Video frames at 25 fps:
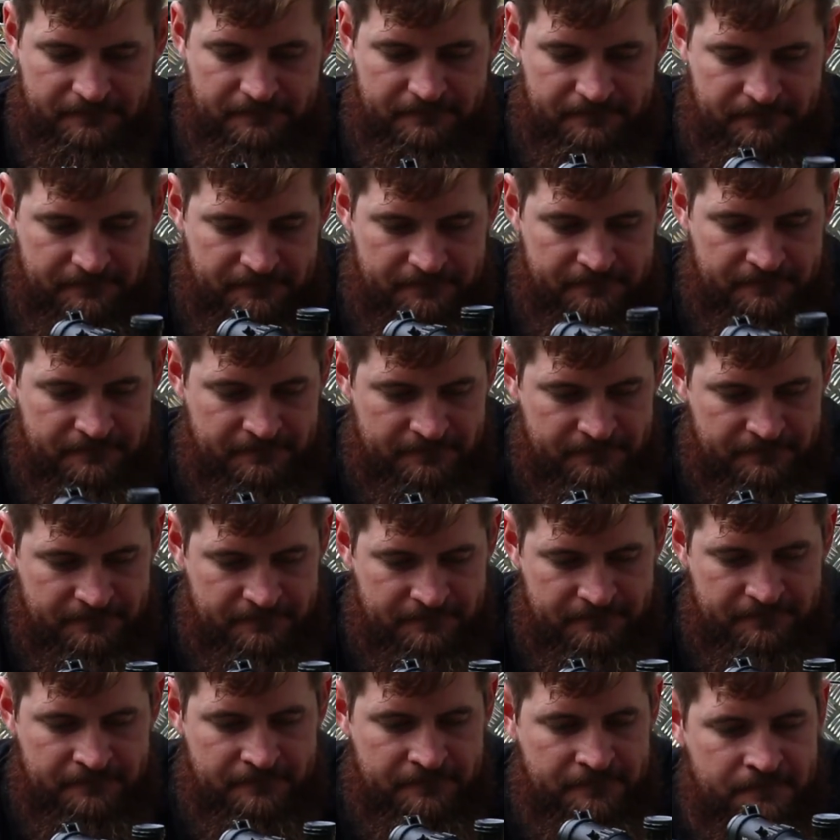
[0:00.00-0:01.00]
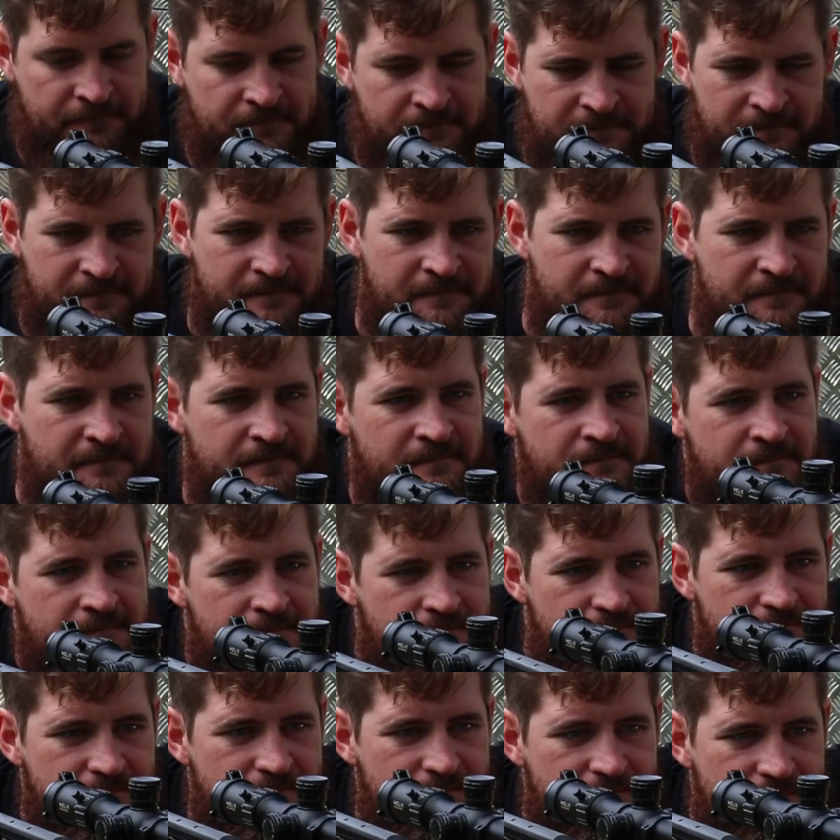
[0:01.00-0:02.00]
just where I parked the car.
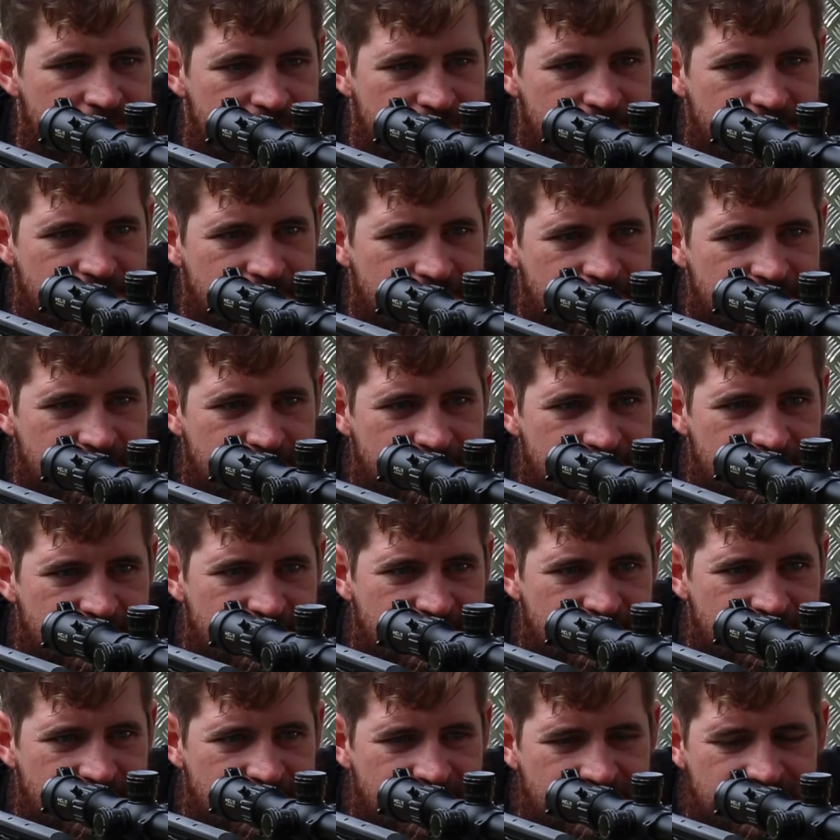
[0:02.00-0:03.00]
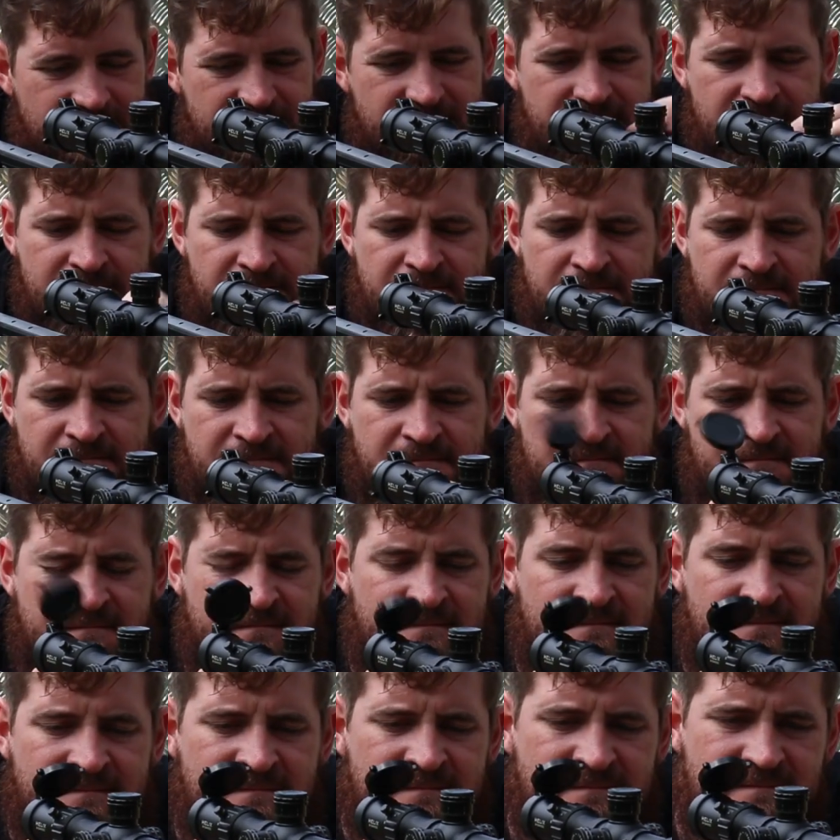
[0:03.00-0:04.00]
Couldn't be bothered moving it. And I
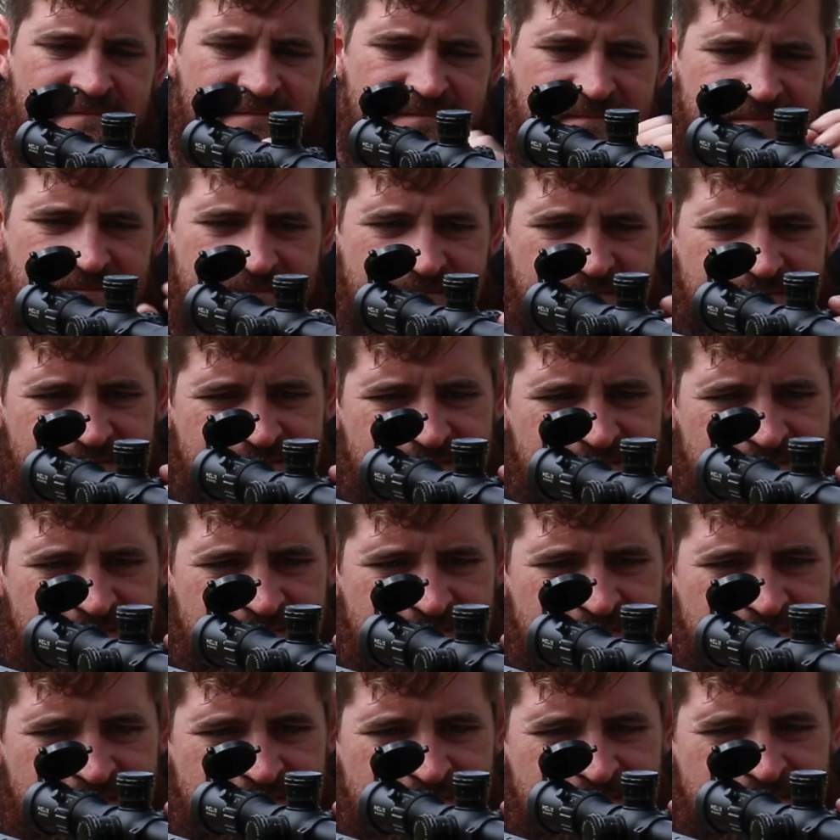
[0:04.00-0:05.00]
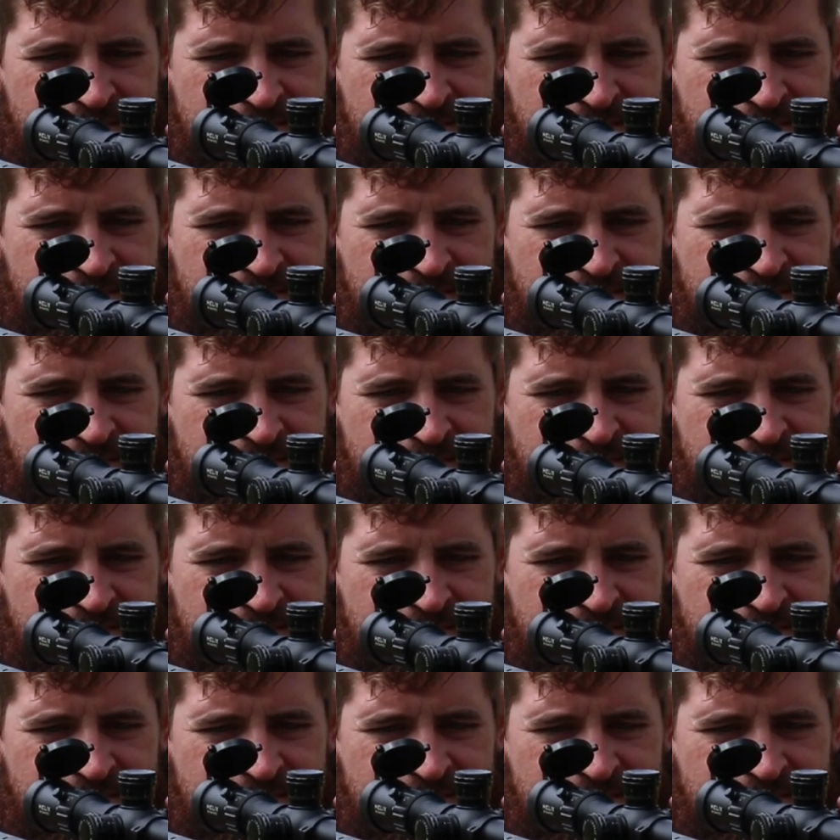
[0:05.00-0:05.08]
was shooting these groups